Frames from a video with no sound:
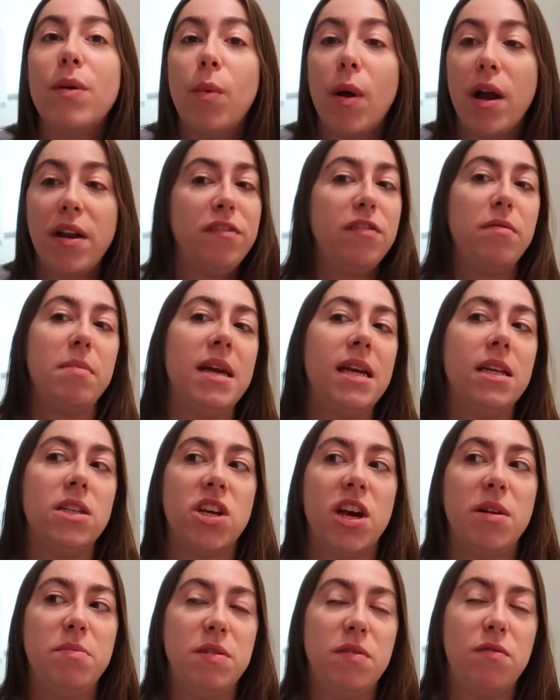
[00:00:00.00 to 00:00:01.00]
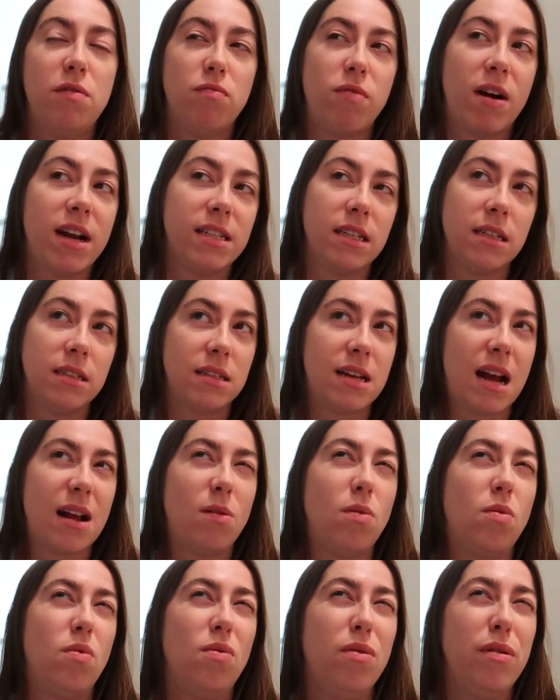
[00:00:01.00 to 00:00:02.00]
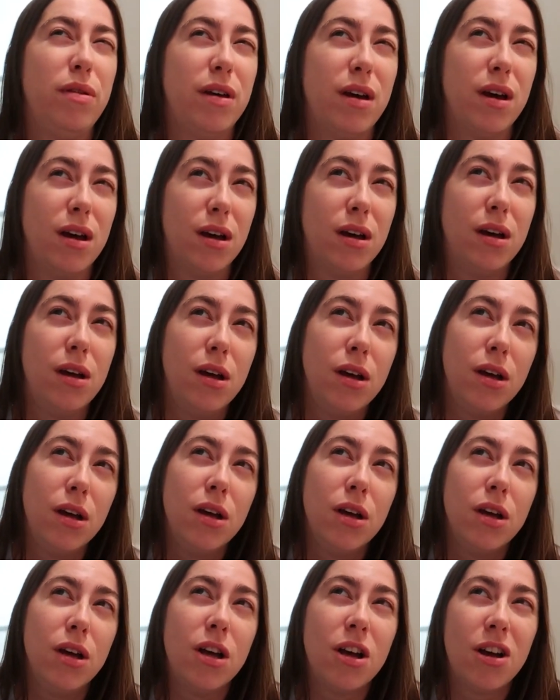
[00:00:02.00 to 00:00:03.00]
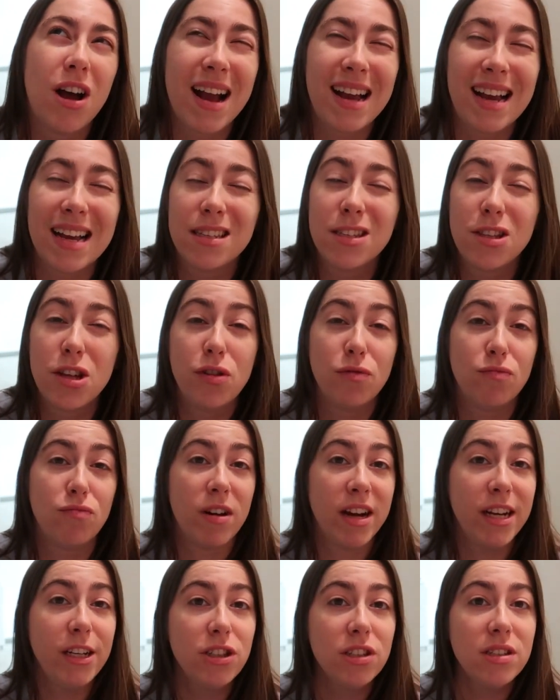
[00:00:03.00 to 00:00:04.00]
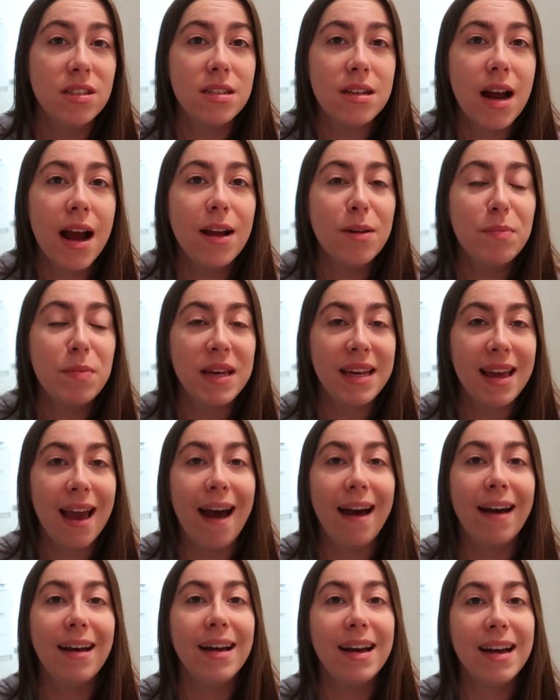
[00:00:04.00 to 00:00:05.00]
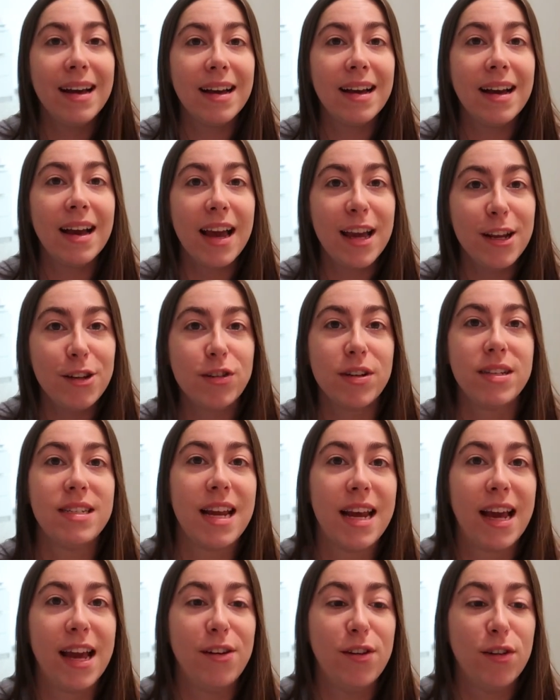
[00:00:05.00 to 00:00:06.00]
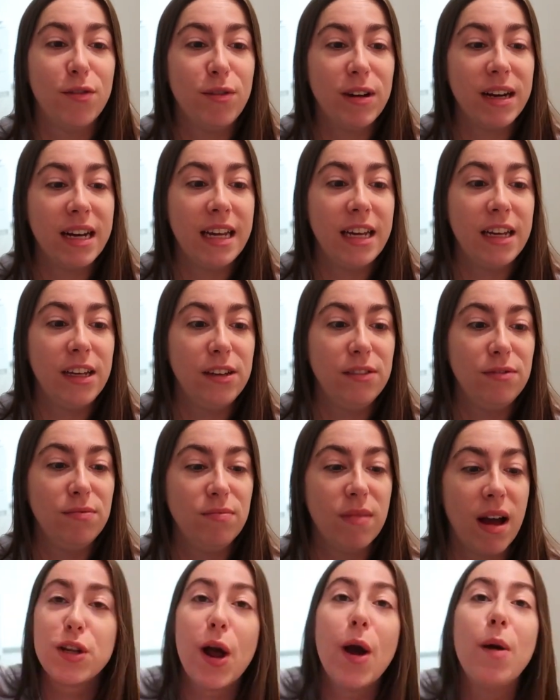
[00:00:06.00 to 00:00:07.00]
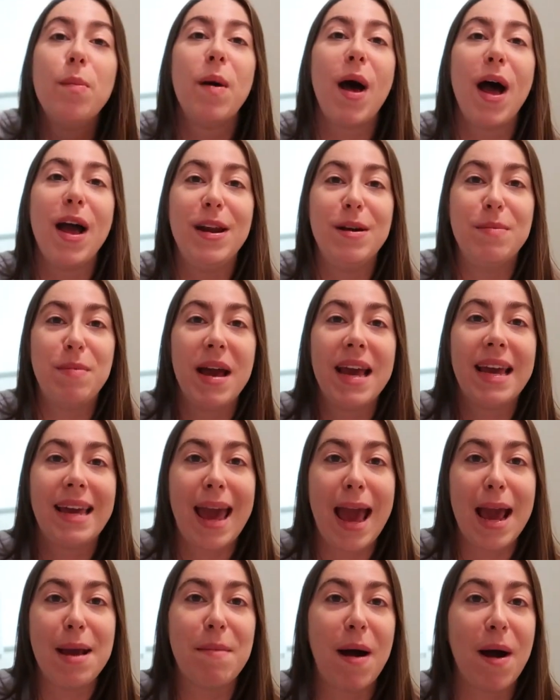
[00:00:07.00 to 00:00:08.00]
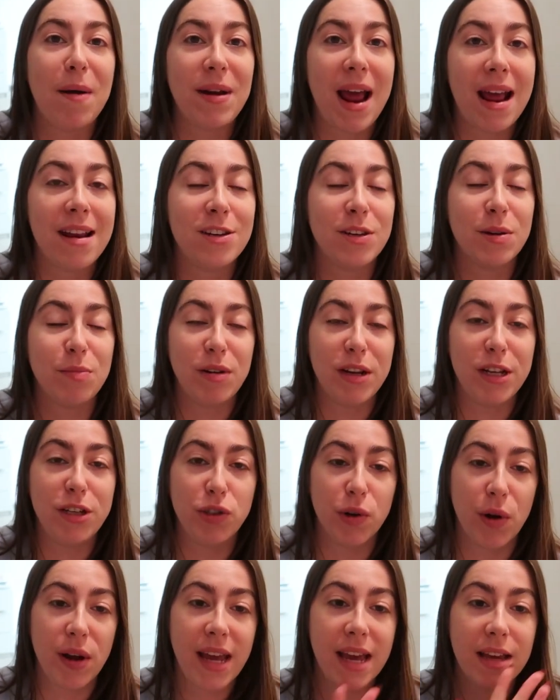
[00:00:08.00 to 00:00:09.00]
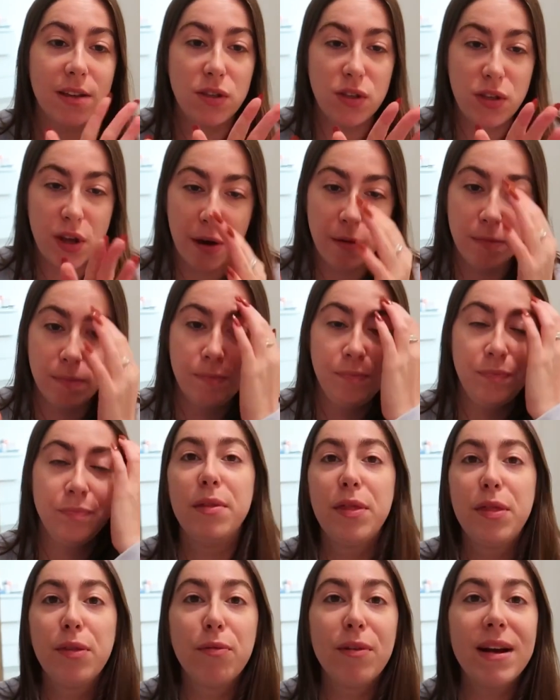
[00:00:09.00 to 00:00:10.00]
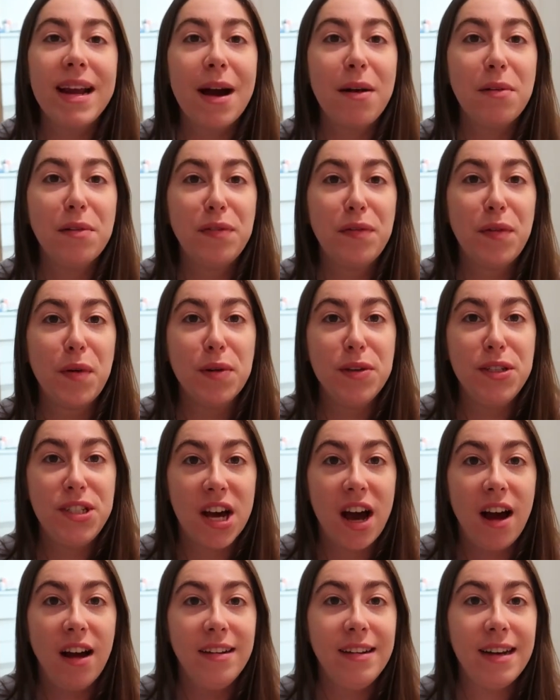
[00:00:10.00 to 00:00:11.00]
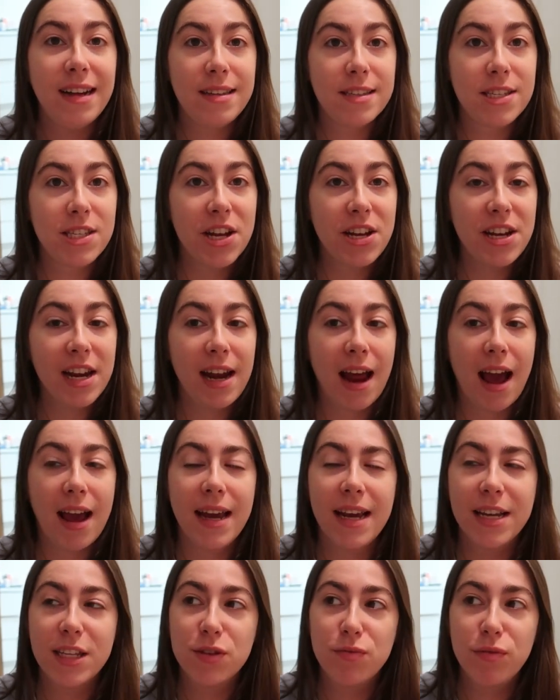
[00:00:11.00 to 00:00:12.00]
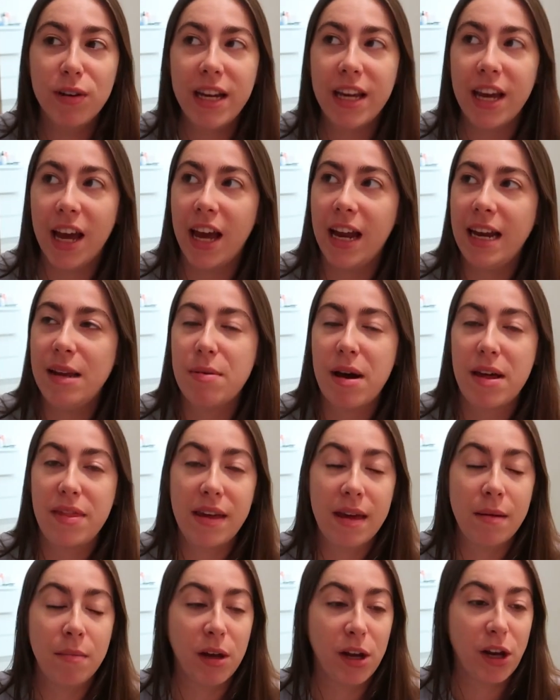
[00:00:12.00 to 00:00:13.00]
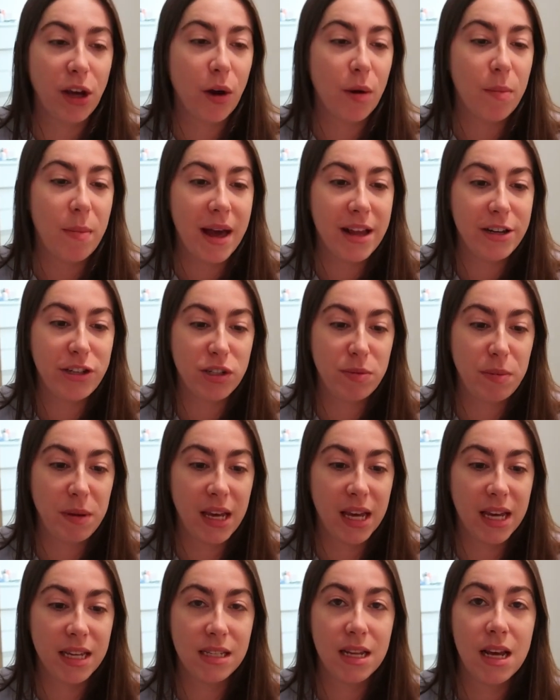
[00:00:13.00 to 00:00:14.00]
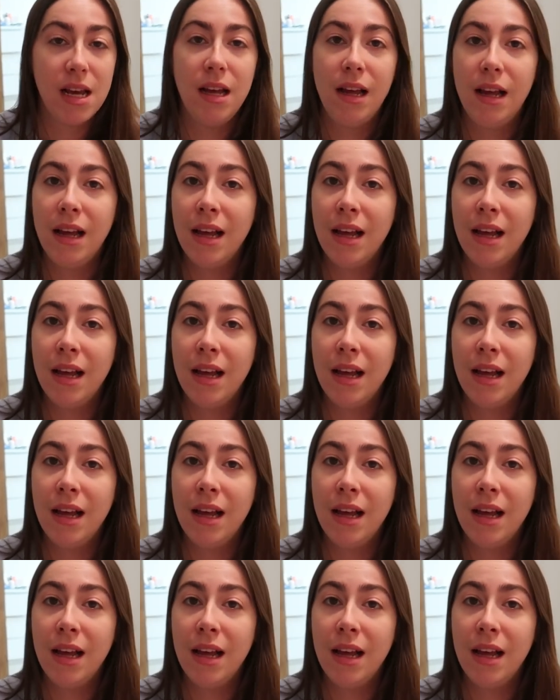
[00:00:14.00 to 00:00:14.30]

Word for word: of it weren't for me in terms of the writing style or the, I guess, the narration style. But yeah, interesting and a really slow burner, but it came out and I ended up really enjoying it. So I'm three out of four done. It's Sunday night, it's really early, but I think I'm gonna go to bed just because